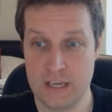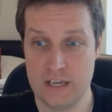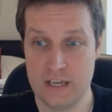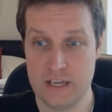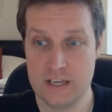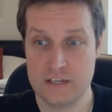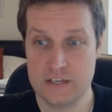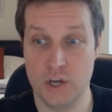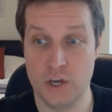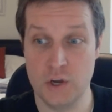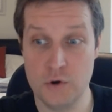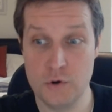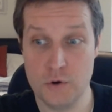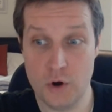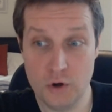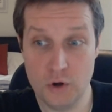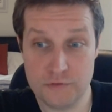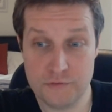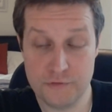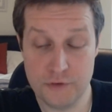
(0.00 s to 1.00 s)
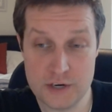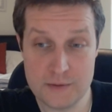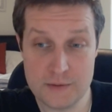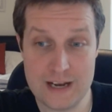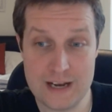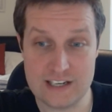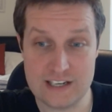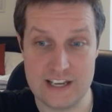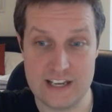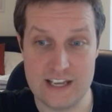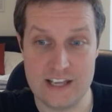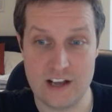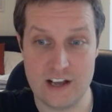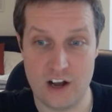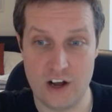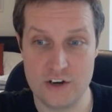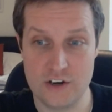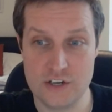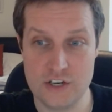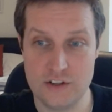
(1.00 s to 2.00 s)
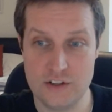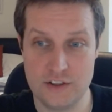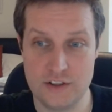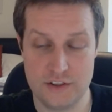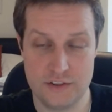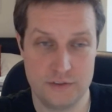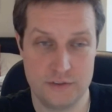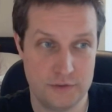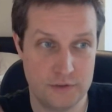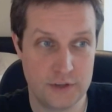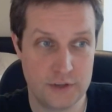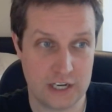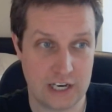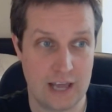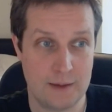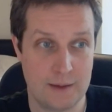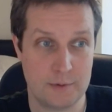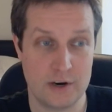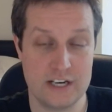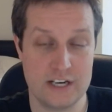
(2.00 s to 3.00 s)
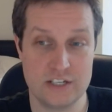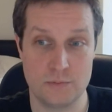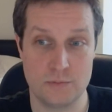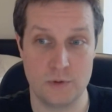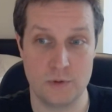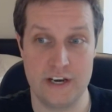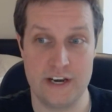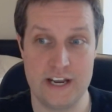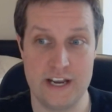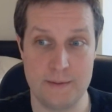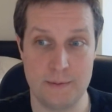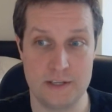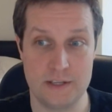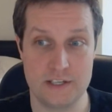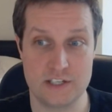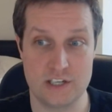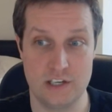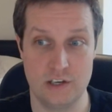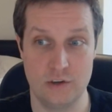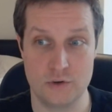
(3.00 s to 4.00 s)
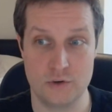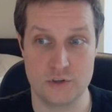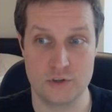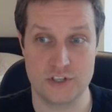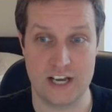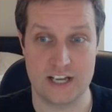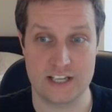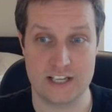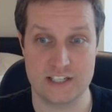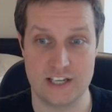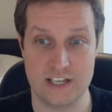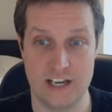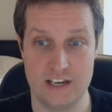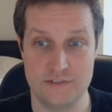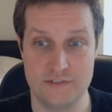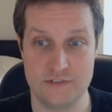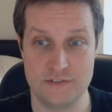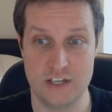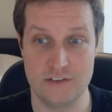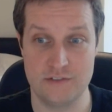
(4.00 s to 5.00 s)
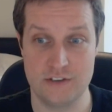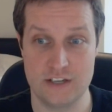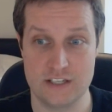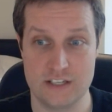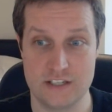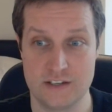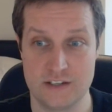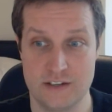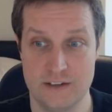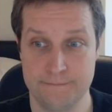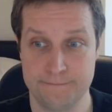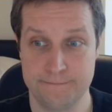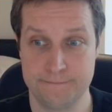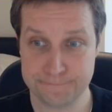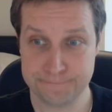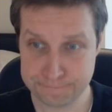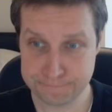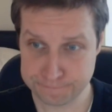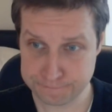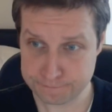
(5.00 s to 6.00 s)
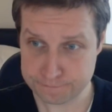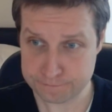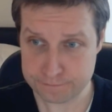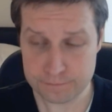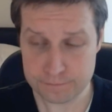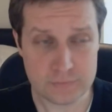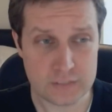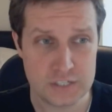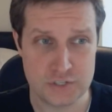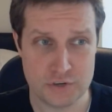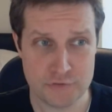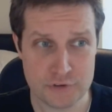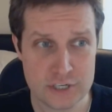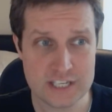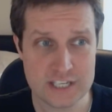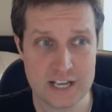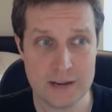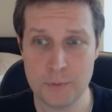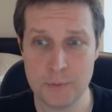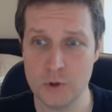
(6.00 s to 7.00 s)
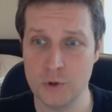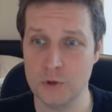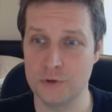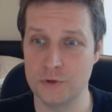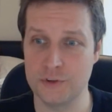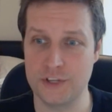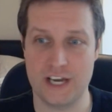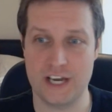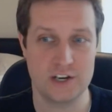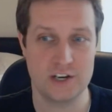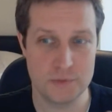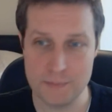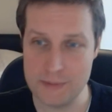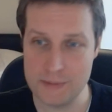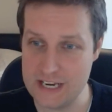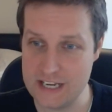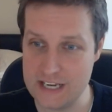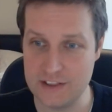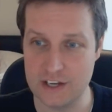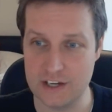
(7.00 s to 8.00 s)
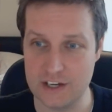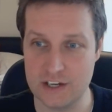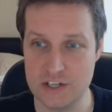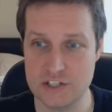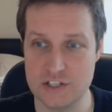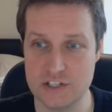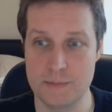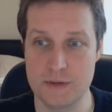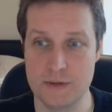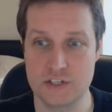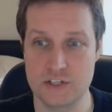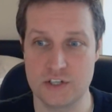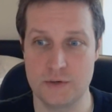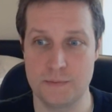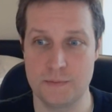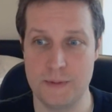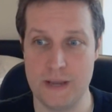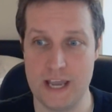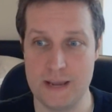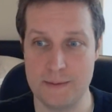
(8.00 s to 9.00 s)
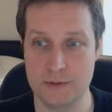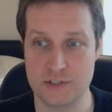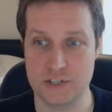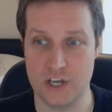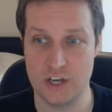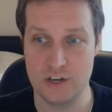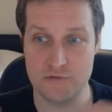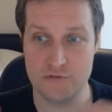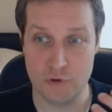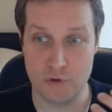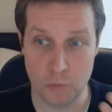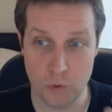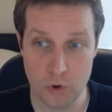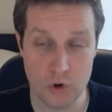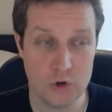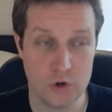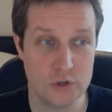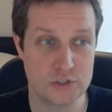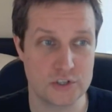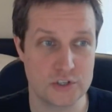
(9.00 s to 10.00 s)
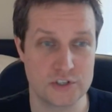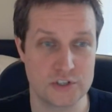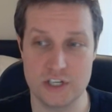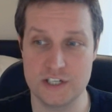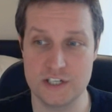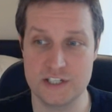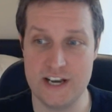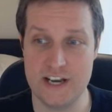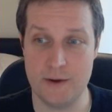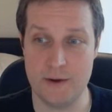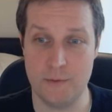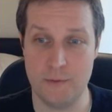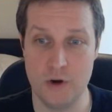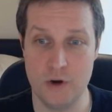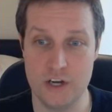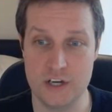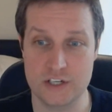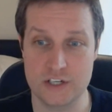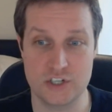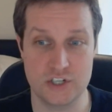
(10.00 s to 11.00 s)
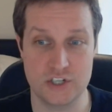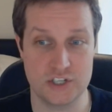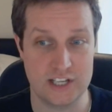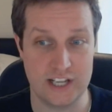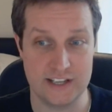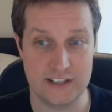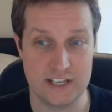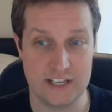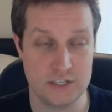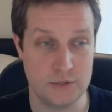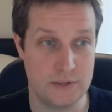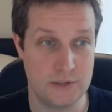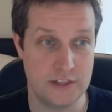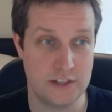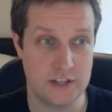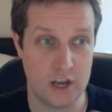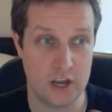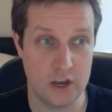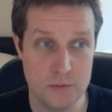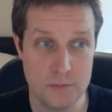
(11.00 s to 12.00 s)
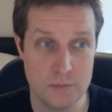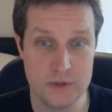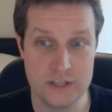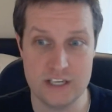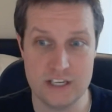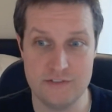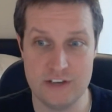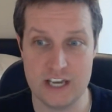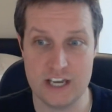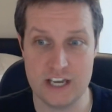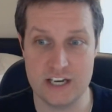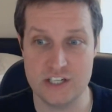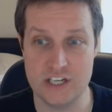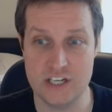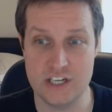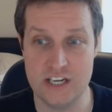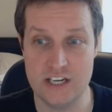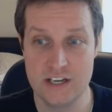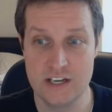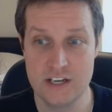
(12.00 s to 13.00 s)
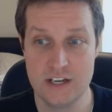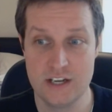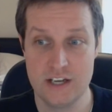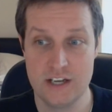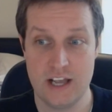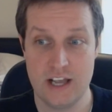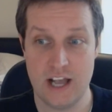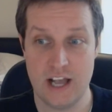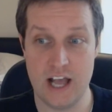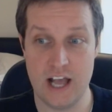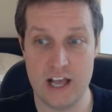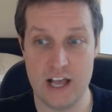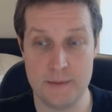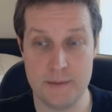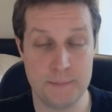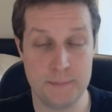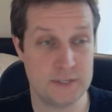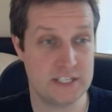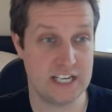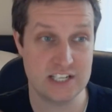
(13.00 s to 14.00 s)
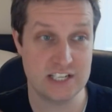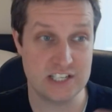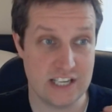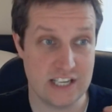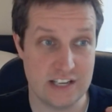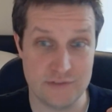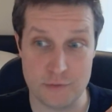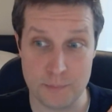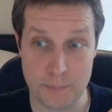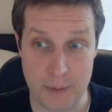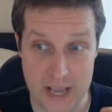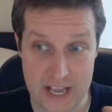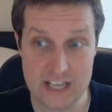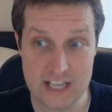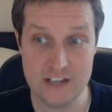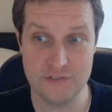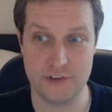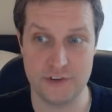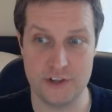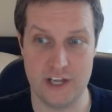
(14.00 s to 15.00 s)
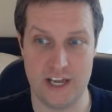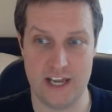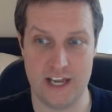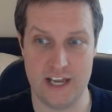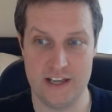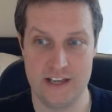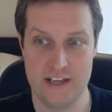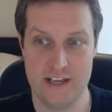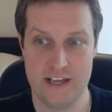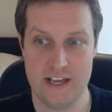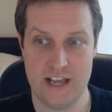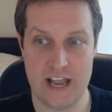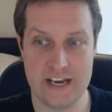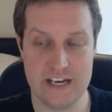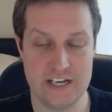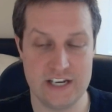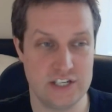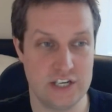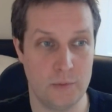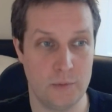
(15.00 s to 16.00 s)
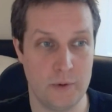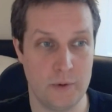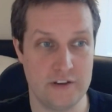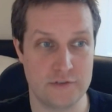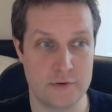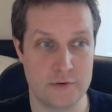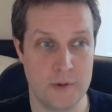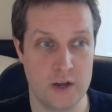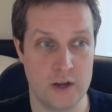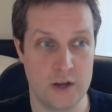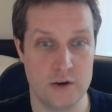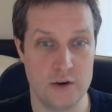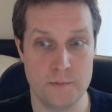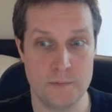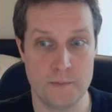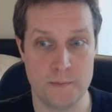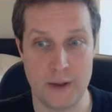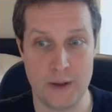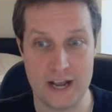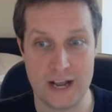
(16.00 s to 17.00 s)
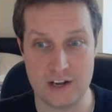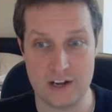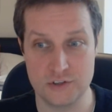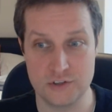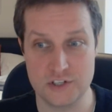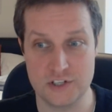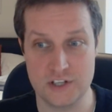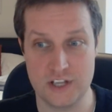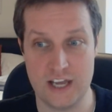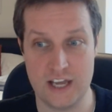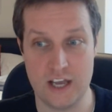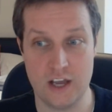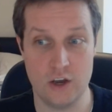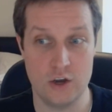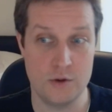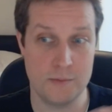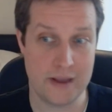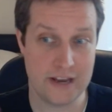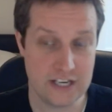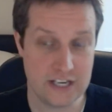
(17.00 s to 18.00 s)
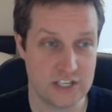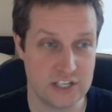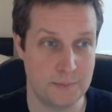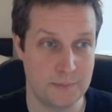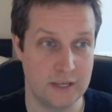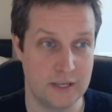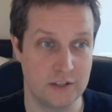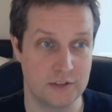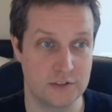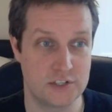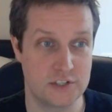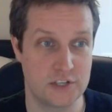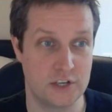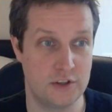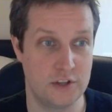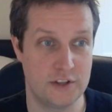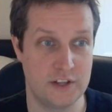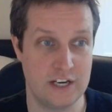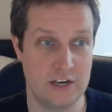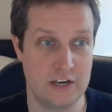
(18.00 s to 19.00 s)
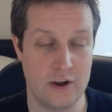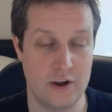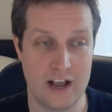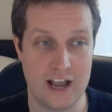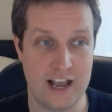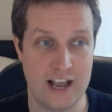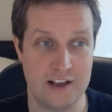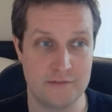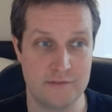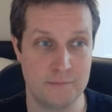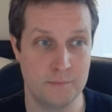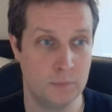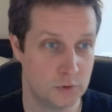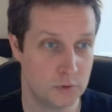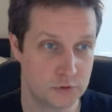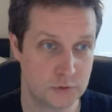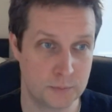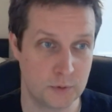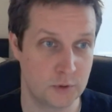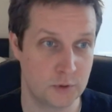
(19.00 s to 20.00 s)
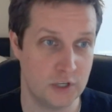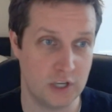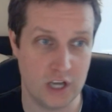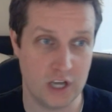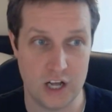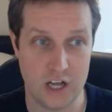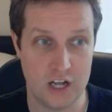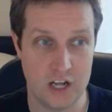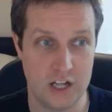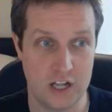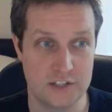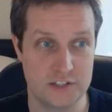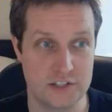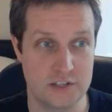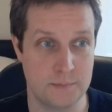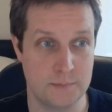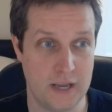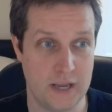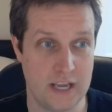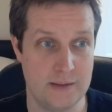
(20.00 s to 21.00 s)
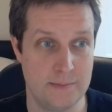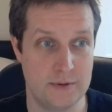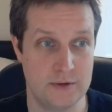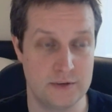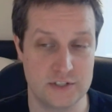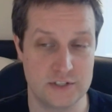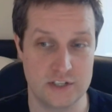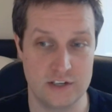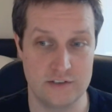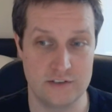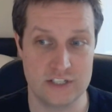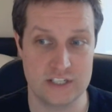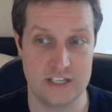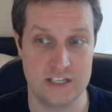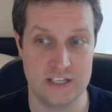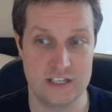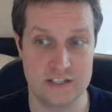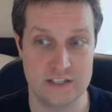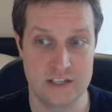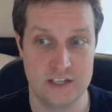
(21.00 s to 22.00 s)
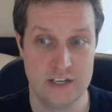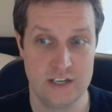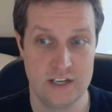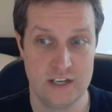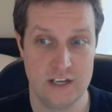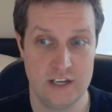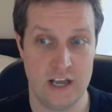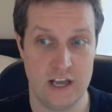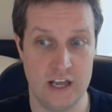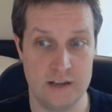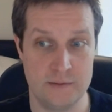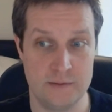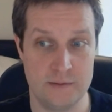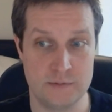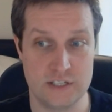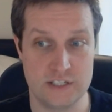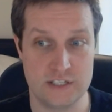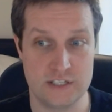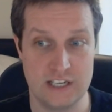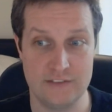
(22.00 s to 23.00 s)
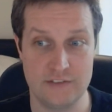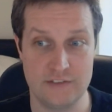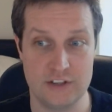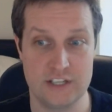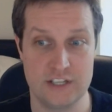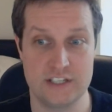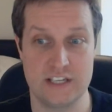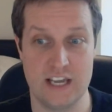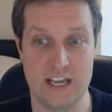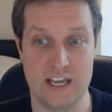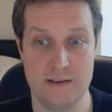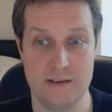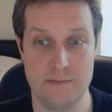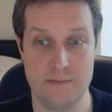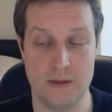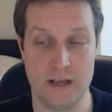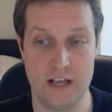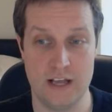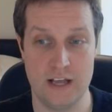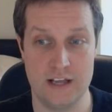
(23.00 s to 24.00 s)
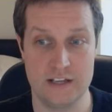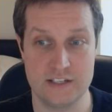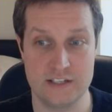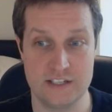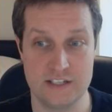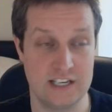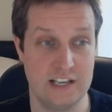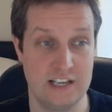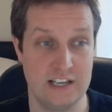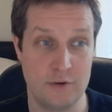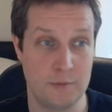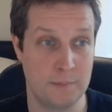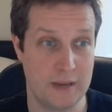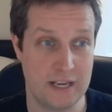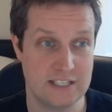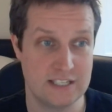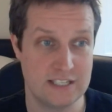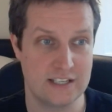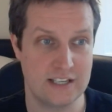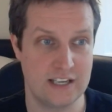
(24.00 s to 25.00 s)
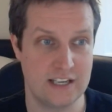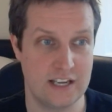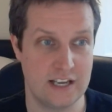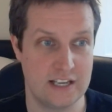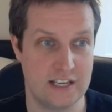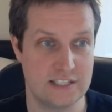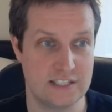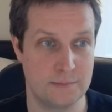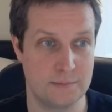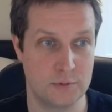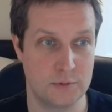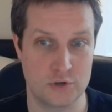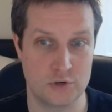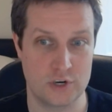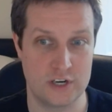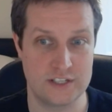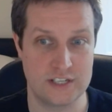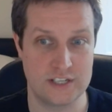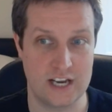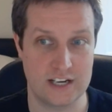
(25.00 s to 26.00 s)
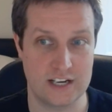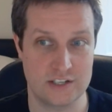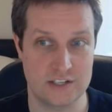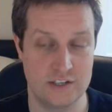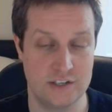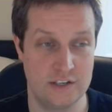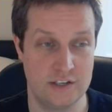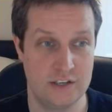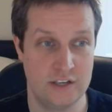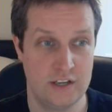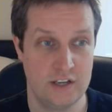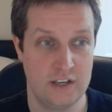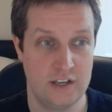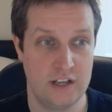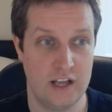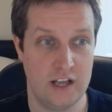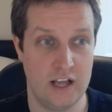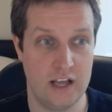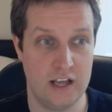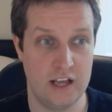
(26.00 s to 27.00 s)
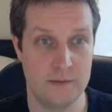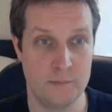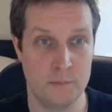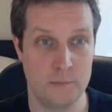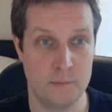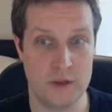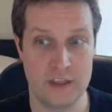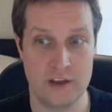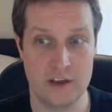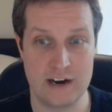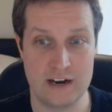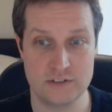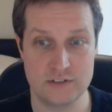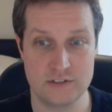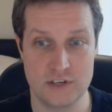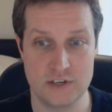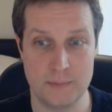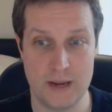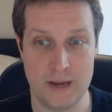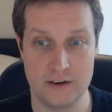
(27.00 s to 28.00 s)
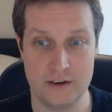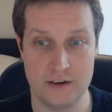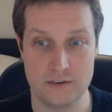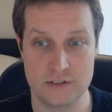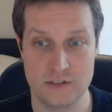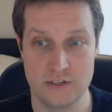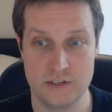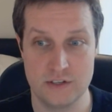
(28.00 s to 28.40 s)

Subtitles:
So fundamentally, the collaboration will enable us to launch that style of service. So for example, that could mean that customers could be able to earn rewards on certain networks, just like they do in the home with EV Energy, potentially even paying for their energy away from home back onto their home energy bill so that they don't have multiple cards and payment services to deliver the same, to deliver basically a simple transaction when they're out and about.